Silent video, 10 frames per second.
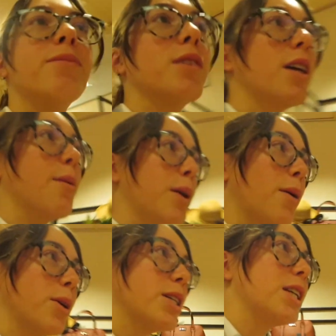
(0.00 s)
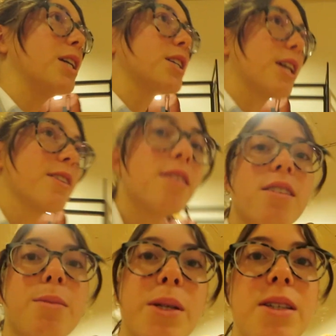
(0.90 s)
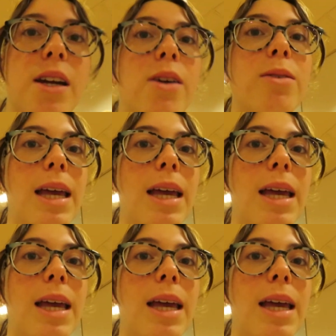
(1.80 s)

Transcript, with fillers: know. Yep, now we're in D Js and it smells like old